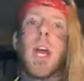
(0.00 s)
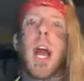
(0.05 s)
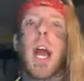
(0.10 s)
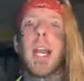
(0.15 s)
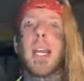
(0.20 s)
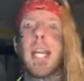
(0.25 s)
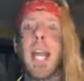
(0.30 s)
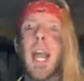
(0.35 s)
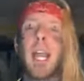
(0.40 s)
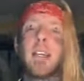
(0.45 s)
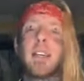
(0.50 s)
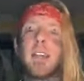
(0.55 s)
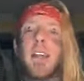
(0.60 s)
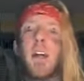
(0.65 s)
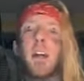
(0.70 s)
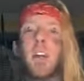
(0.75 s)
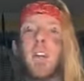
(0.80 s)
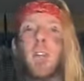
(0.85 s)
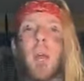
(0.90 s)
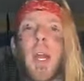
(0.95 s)
i can't
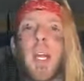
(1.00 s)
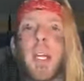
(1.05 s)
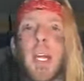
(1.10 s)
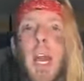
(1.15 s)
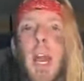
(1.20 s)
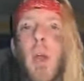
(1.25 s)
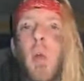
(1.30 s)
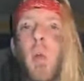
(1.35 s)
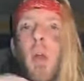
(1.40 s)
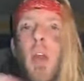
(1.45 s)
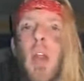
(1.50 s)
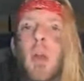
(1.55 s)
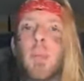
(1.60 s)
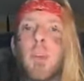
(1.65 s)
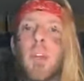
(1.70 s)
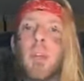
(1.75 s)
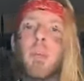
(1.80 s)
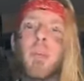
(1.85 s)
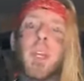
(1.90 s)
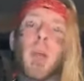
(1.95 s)
tell you right now where i'm
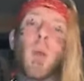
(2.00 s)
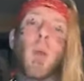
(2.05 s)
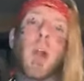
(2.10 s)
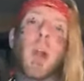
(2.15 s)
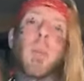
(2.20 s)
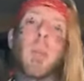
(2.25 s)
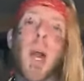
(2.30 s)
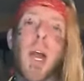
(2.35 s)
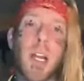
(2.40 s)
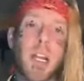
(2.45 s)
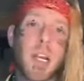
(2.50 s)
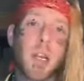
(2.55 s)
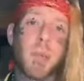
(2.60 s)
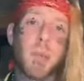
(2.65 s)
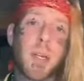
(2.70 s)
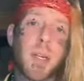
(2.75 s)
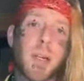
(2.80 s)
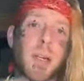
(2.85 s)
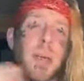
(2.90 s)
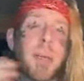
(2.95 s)
going to be and where i'm not going to
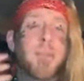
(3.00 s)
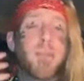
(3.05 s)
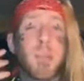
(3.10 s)
be